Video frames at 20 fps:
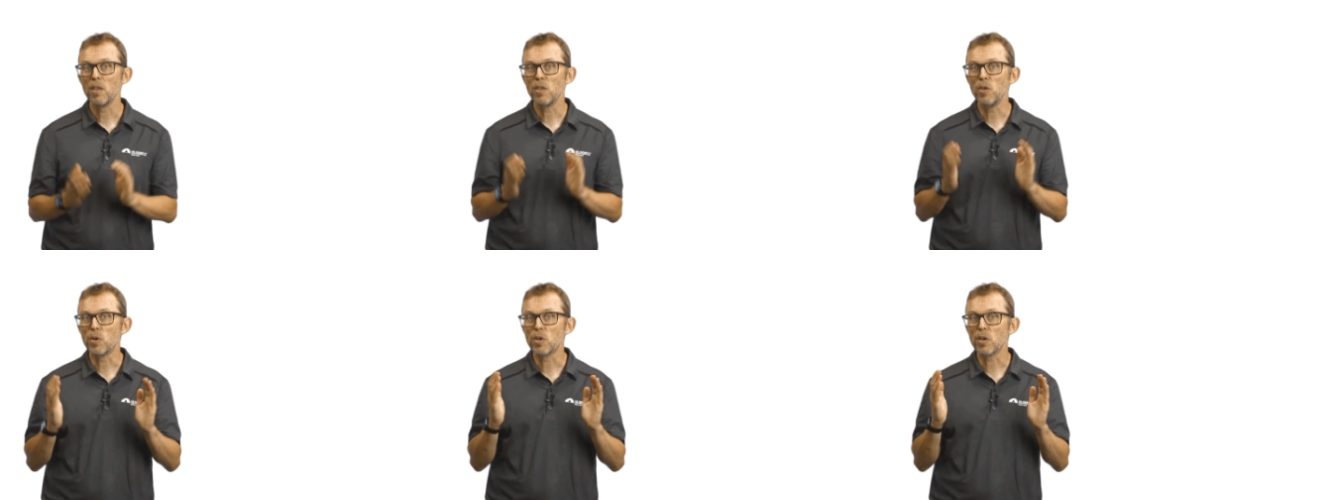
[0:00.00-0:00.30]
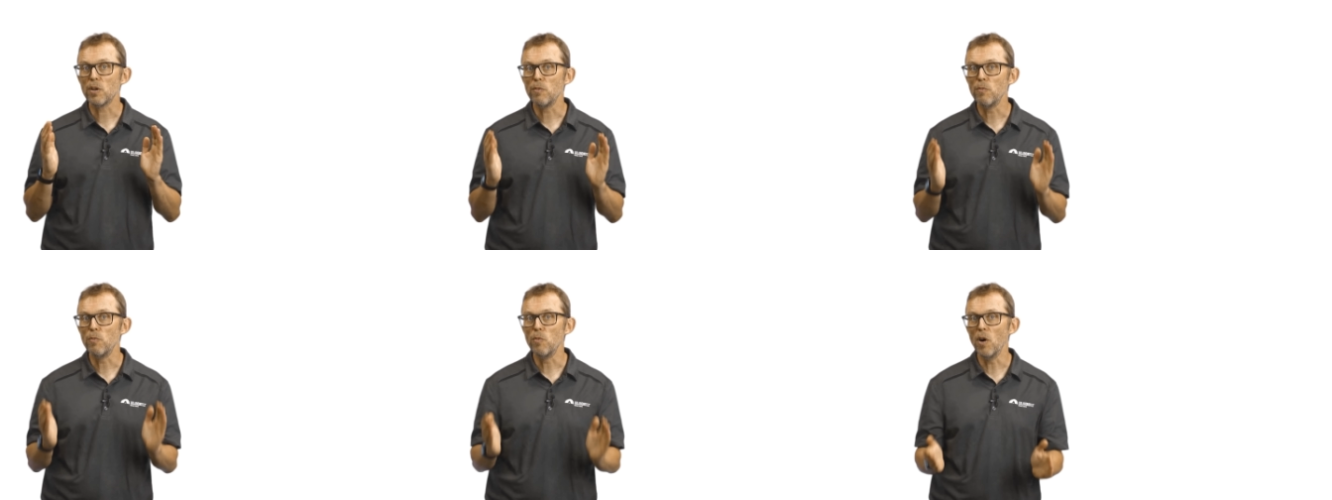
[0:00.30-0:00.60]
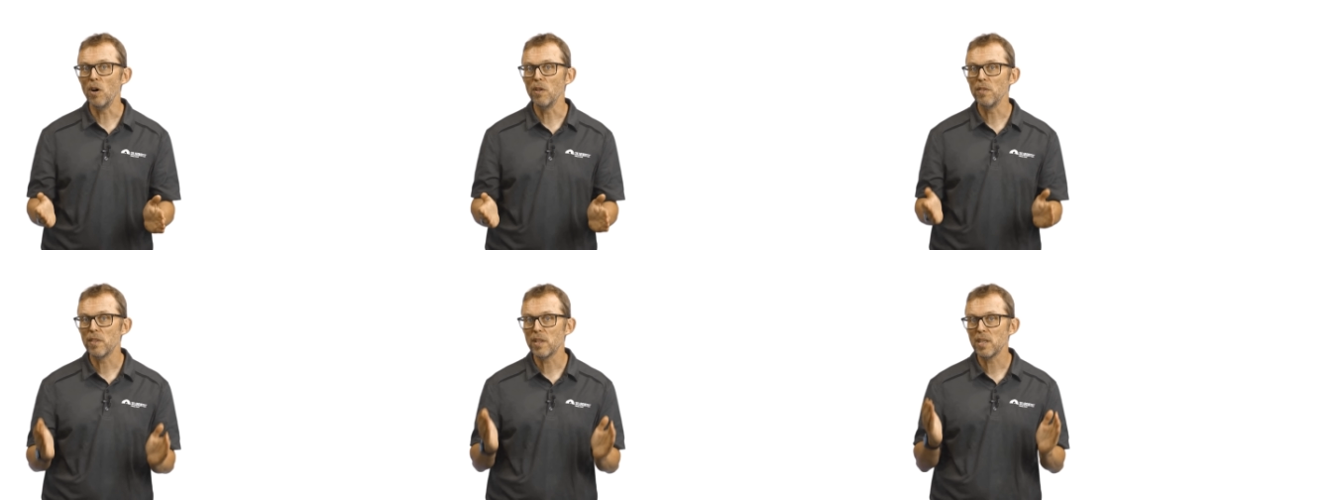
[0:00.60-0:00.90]
you can
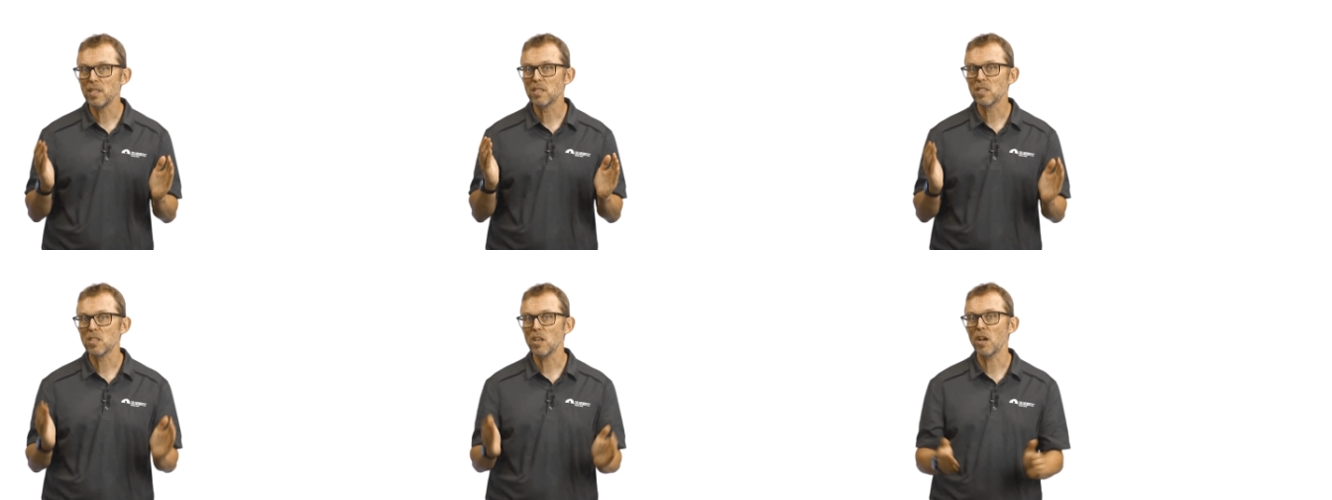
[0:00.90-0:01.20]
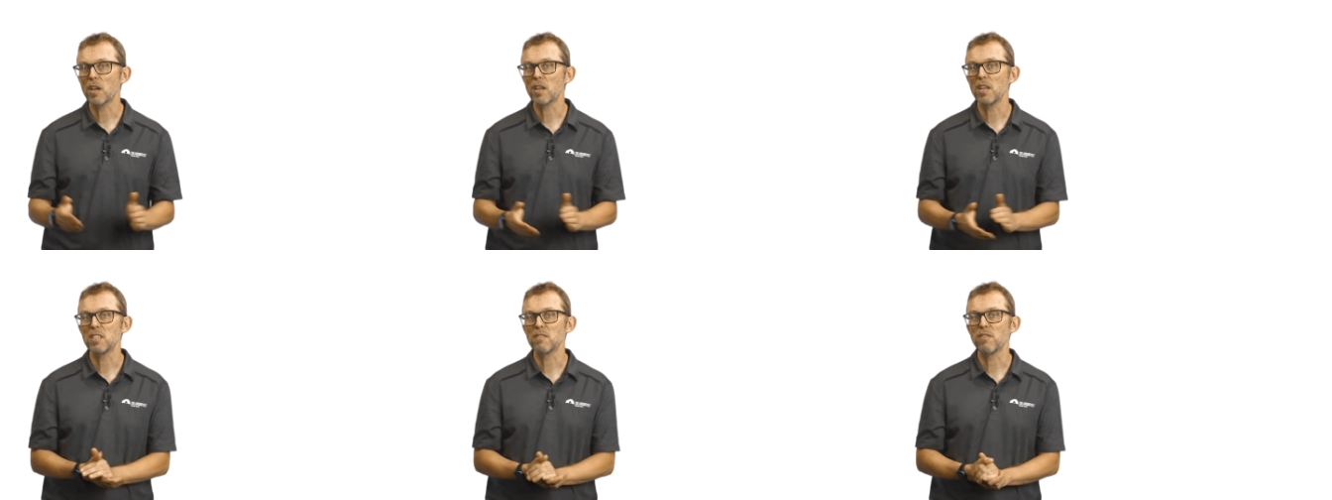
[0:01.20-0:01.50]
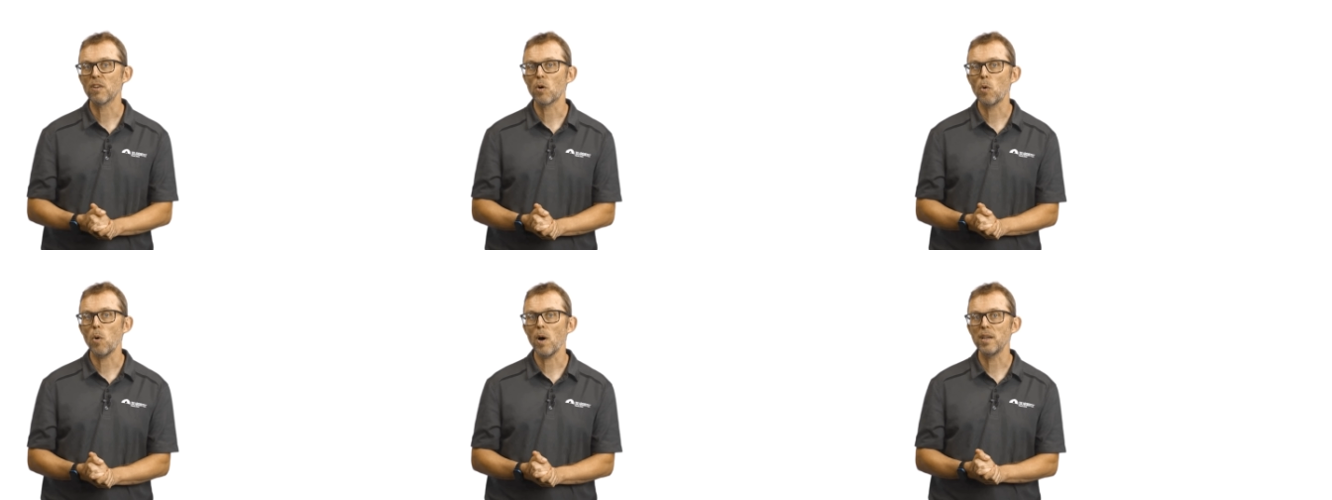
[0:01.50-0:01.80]
run these circuits
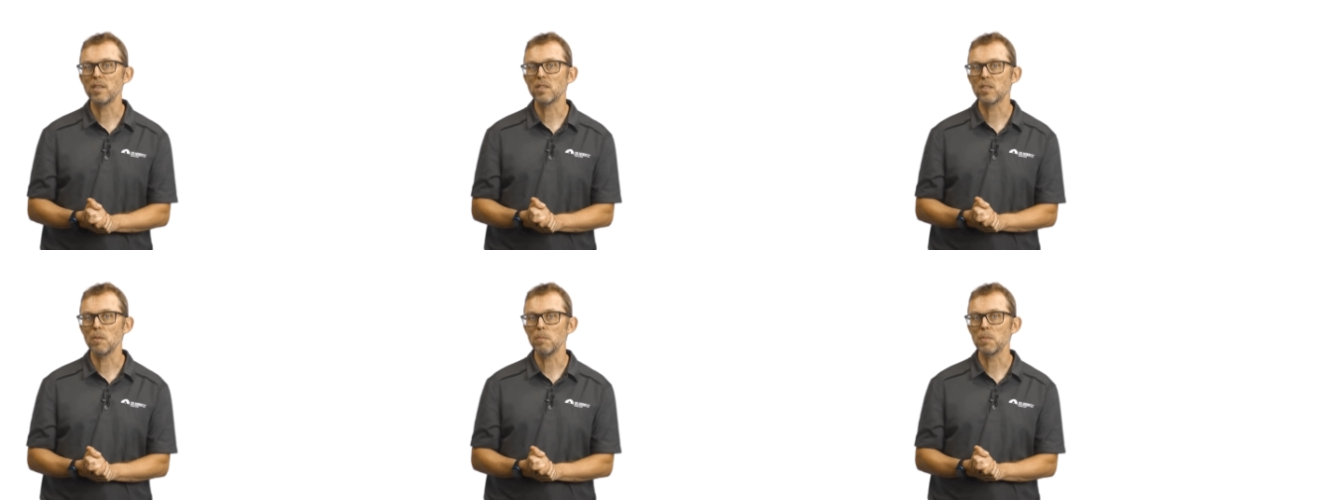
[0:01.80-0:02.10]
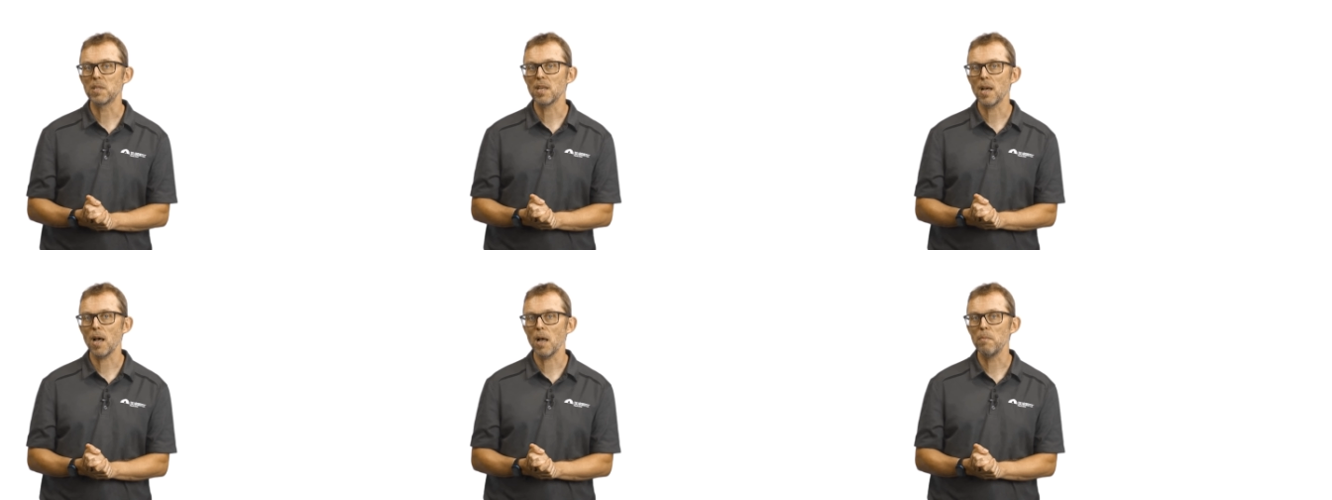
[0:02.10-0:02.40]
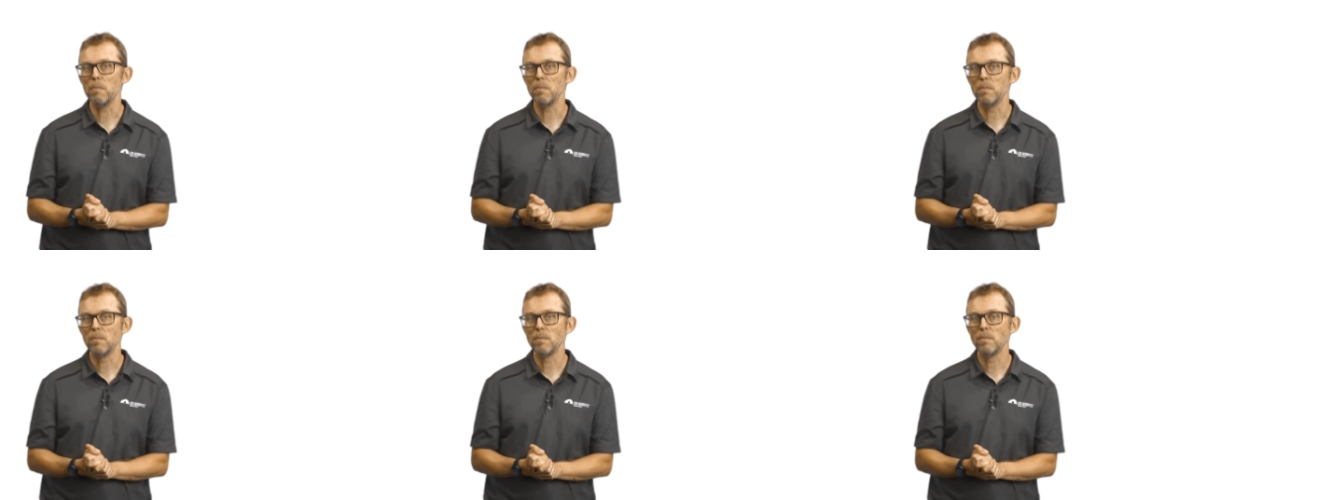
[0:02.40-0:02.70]
for quite some time.